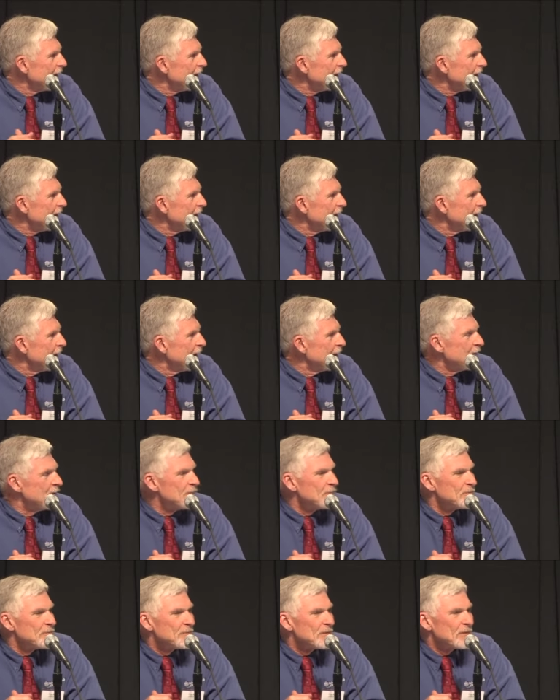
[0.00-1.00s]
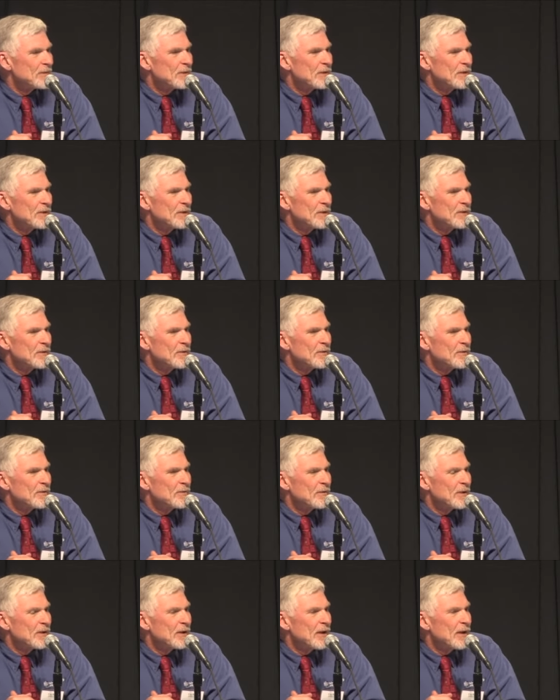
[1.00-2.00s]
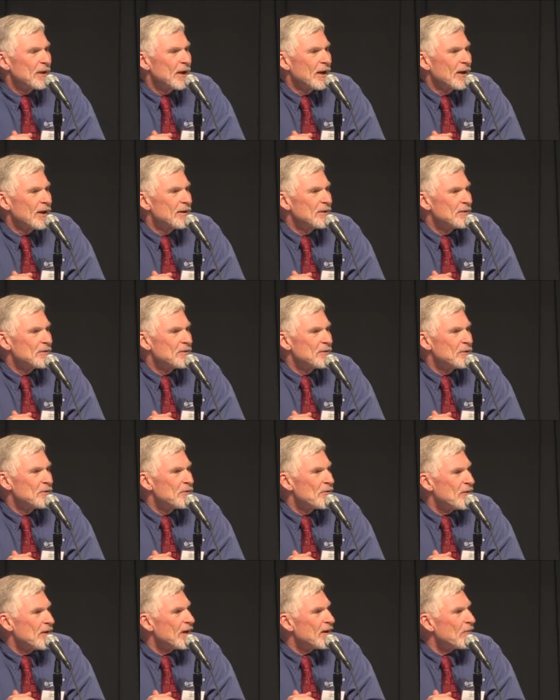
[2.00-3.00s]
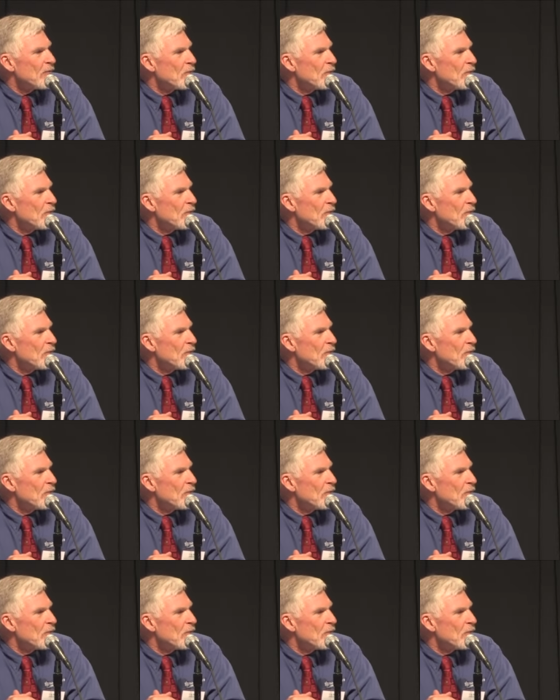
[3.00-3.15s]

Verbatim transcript: And, and do you think,